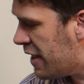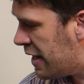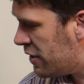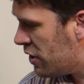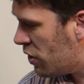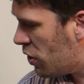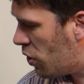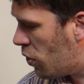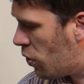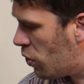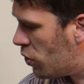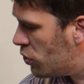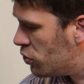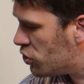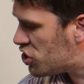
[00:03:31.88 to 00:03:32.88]
then
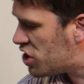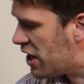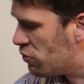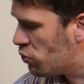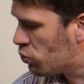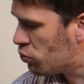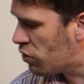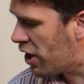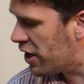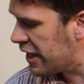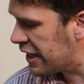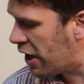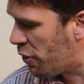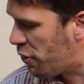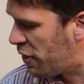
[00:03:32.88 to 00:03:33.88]
general
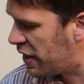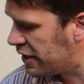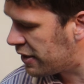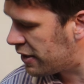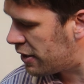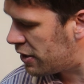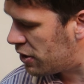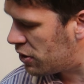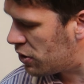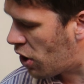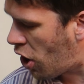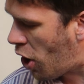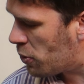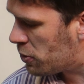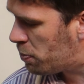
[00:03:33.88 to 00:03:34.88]
running, I think
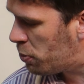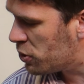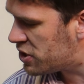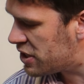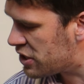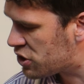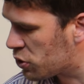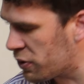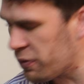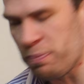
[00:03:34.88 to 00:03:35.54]
I would put it sort